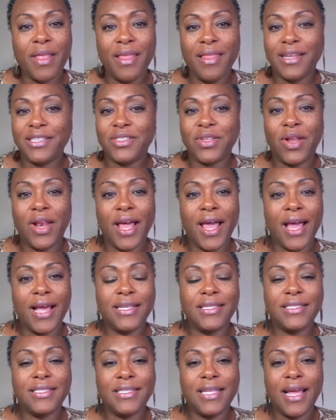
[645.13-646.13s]
That's all I
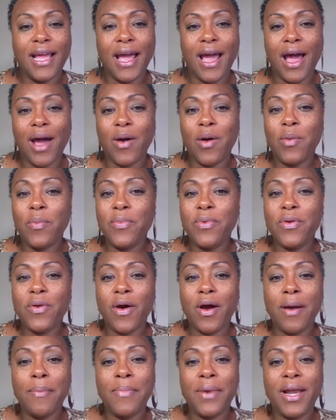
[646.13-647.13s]
had to say. I hope you
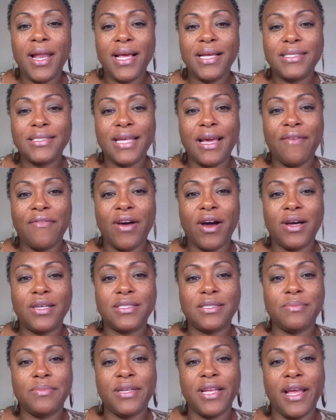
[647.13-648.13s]
are blessed. Have an
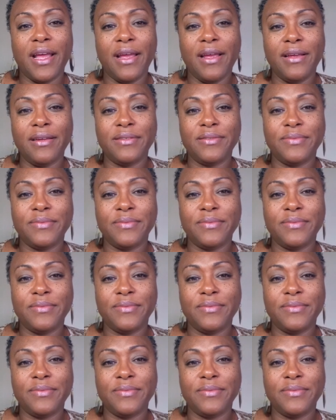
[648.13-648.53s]
awesome day.